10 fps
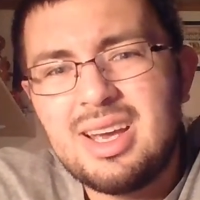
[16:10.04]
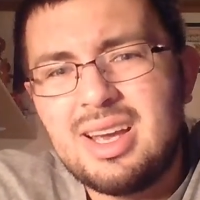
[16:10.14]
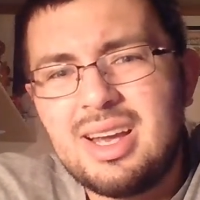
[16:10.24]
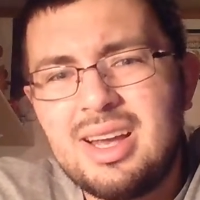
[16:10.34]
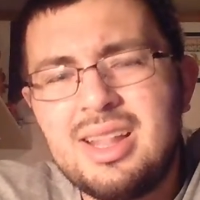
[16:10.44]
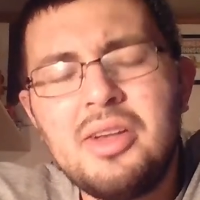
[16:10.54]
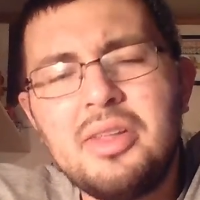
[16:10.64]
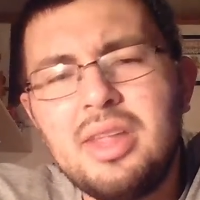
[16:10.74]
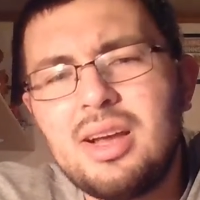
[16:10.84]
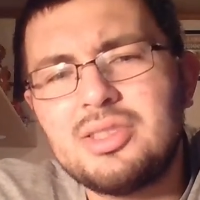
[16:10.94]
The
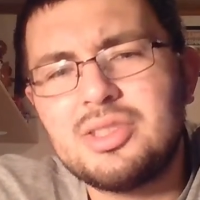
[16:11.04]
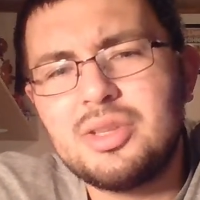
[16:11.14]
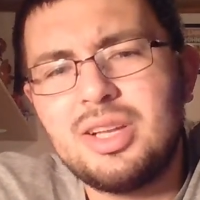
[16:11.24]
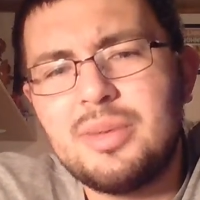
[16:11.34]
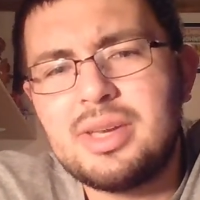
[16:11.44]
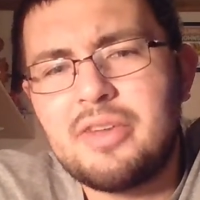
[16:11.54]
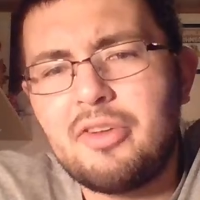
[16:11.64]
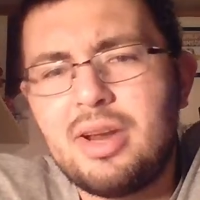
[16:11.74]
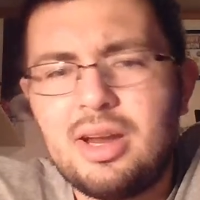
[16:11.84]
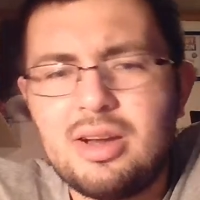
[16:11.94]
only thing I'll do a little bit
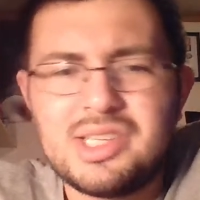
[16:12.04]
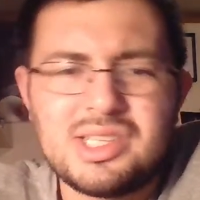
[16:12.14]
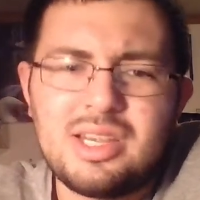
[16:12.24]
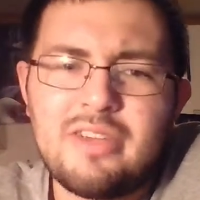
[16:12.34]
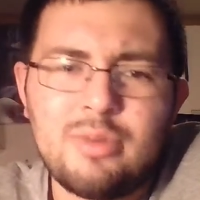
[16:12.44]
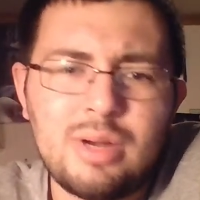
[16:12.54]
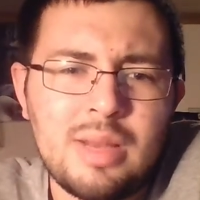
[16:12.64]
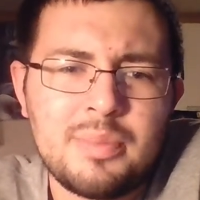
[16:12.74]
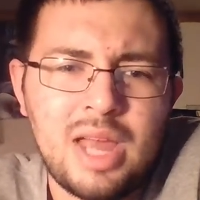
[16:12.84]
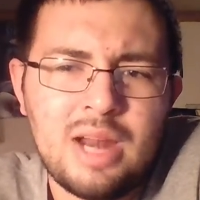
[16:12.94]
different here is just give a quick
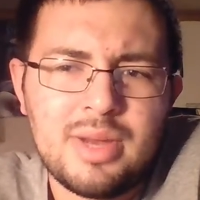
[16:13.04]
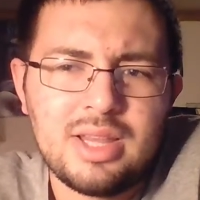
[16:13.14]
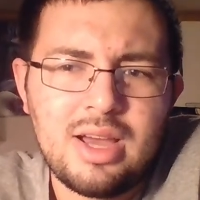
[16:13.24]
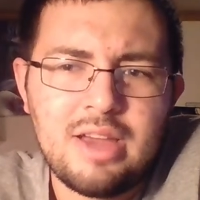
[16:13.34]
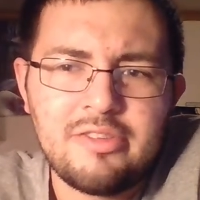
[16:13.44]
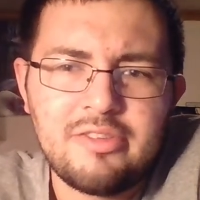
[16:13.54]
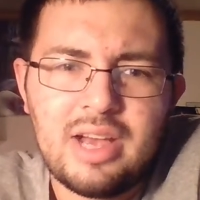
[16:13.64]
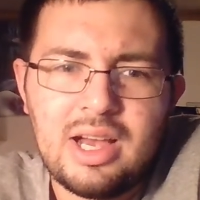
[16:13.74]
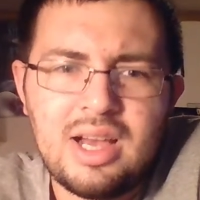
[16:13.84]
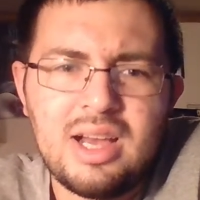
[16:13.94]
update on my life.
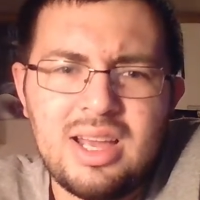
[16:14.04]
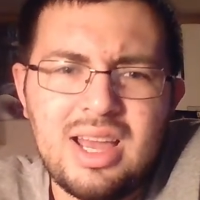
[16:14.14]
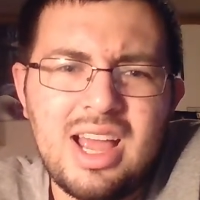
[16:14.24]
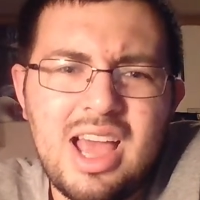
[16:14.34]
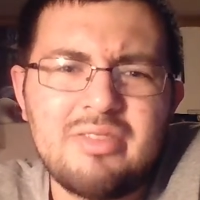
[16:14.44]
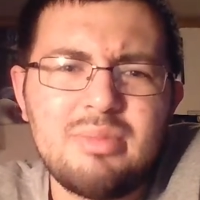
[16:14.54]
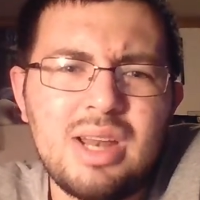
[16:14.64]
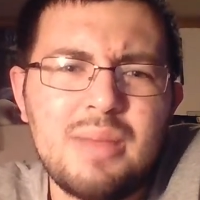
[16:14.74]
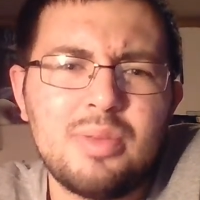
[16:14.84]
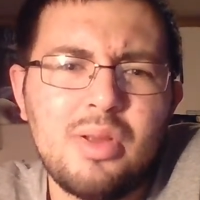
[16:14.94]
I haven't
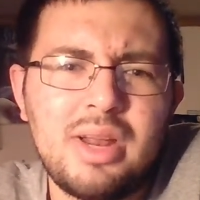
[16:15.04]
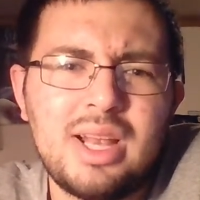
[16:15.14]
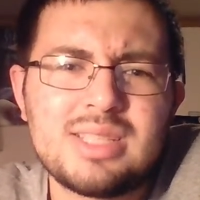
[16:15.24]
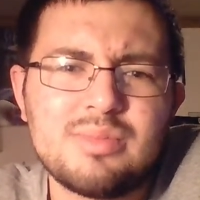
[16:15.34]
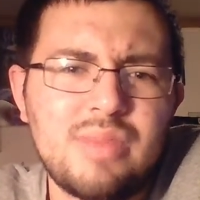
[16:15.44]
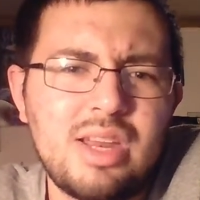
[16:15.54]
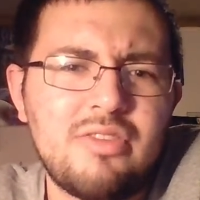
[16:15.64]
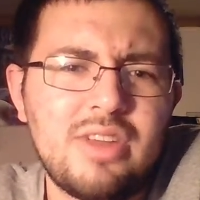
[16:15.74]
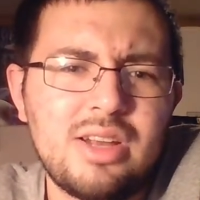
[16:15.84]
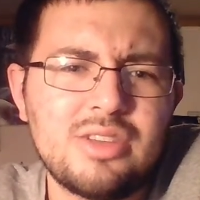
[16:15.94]
been uploading as many
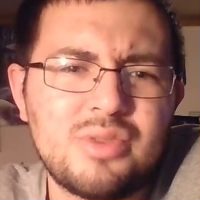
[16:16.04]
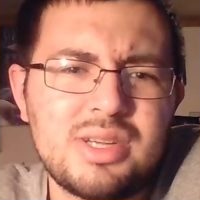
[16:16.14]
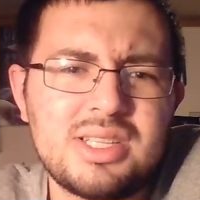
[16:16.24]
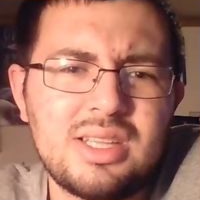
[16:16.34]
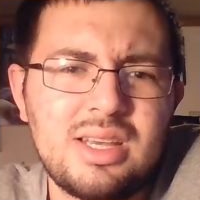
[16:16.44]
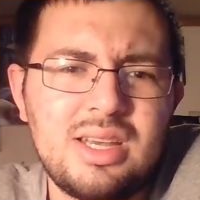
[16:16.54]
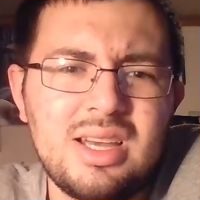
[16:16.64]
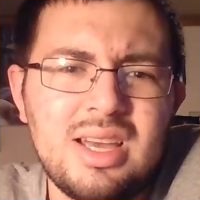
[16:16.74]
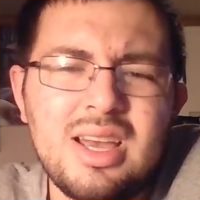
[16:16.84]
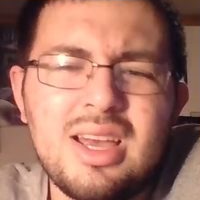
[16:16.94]
videos recently,
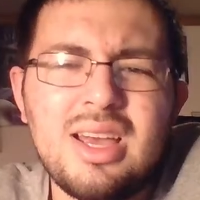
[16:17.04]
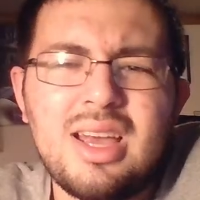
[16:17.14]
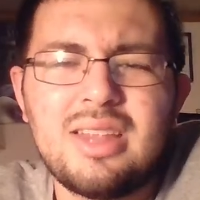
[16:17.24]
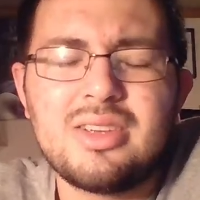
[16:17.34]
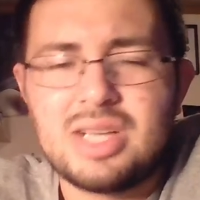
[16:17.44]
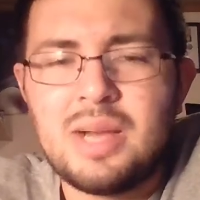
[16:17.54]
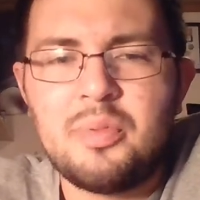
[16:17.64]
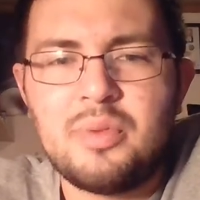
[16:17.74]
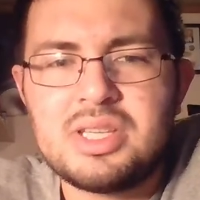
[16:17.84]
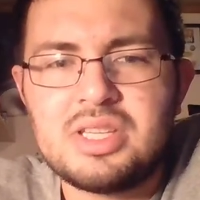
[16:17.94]
and there's a
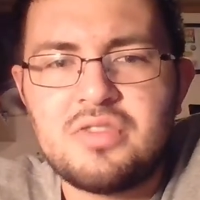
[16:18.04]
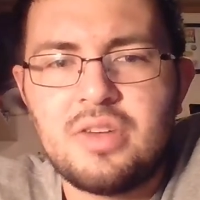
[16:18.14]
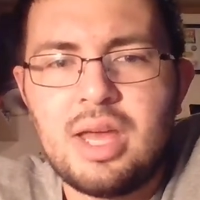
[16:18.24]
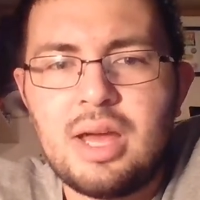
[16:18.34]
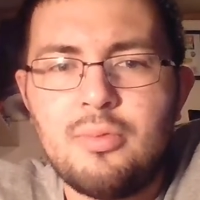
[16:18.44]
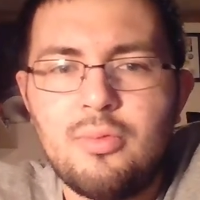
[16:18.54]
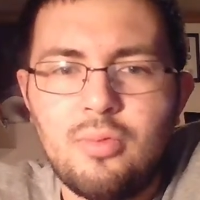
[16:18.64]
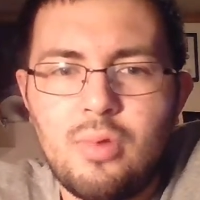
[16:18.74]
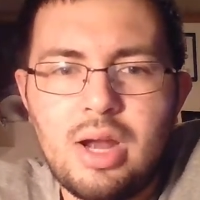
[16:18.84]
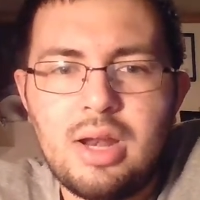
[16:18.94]
couple reasons for that.
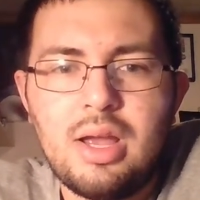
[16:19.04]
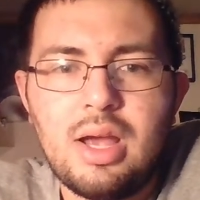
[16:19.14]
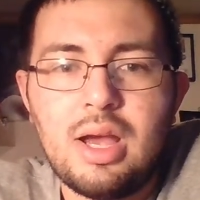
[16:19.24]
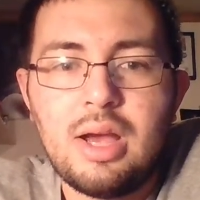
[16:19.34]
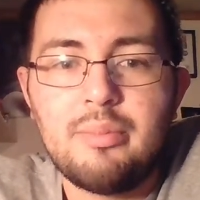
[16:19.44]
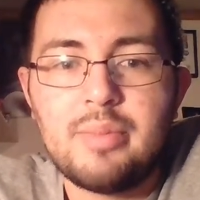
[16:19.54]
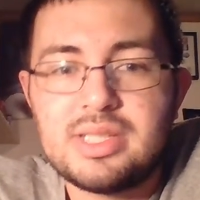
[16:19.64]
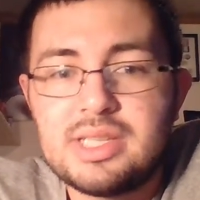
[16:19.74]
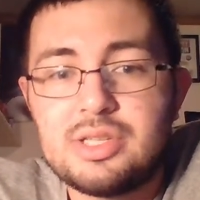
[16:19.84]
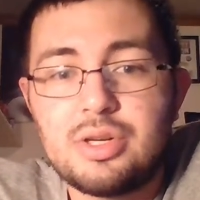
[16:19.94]
One, my
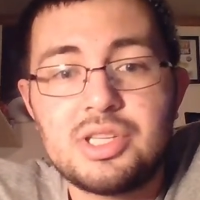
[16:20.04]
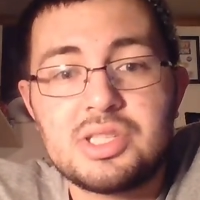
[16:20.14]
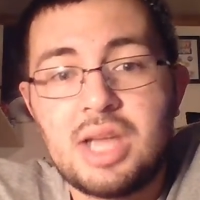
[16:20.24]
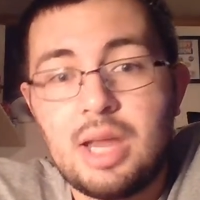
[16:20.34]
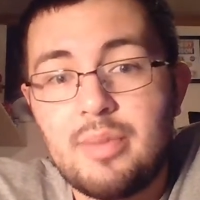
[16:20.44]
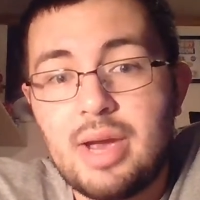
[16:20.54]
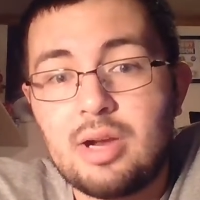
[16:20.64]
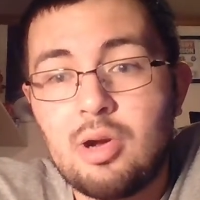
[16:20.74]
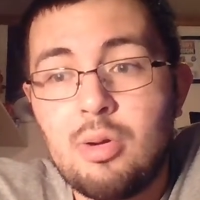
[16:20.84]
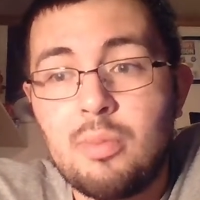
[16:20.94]
sister just came
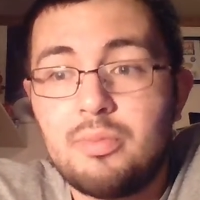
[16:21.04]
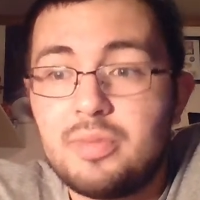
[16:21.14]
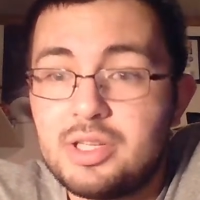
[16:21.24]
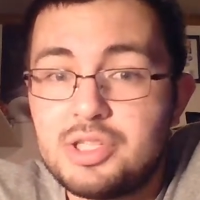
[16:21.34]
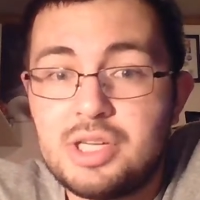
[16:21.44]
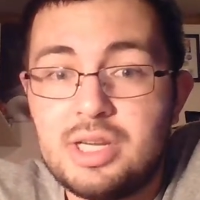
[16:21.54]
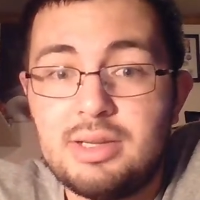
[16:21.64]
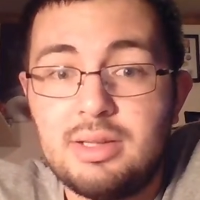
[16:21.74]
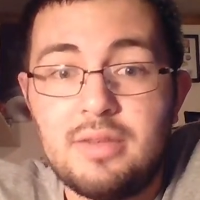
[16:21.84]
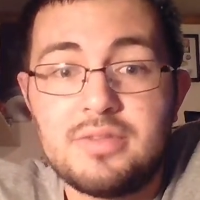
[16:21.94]
back home because
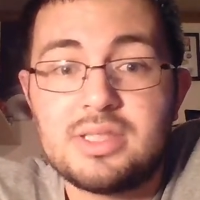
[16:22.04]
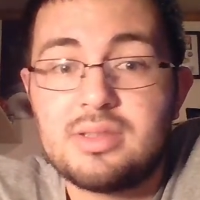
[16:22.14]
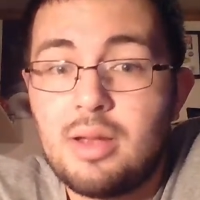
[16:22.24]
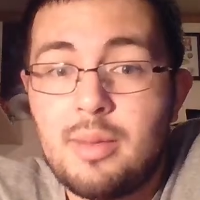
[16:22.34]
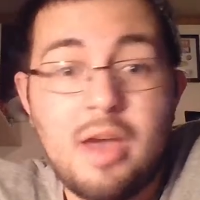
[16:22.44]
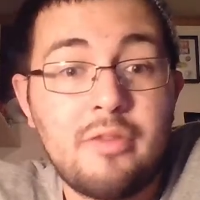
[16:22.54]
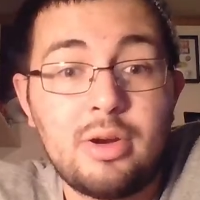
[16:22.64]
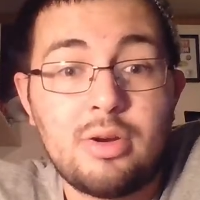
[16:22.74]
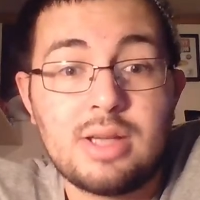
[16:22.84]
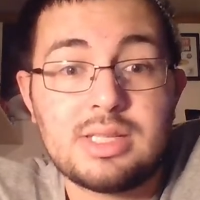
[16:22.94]
she lives halfway
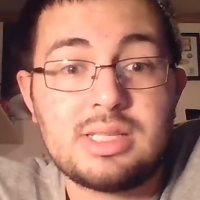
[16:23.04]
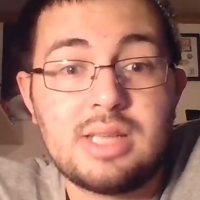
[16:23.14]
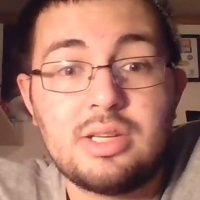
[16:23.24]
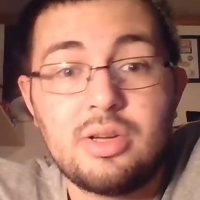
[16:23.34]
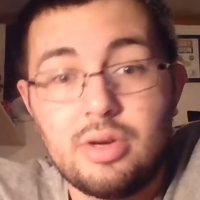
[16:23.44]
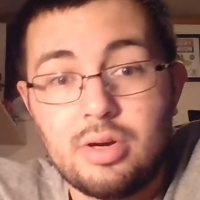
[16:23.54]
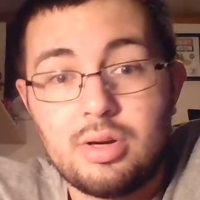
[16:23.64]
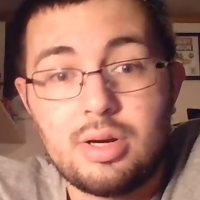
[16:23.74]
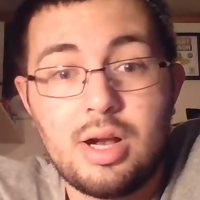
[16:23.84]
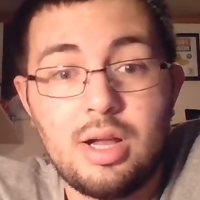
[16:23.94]
across the state to go to
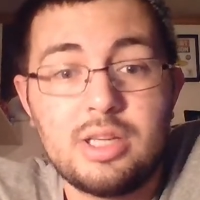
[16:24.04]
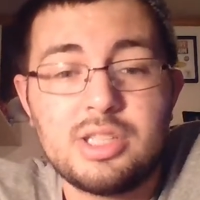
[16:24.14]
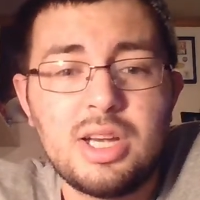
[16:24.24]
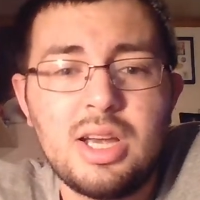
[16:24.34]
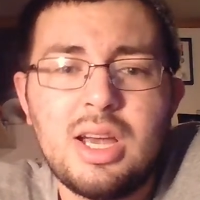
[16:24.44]
her college.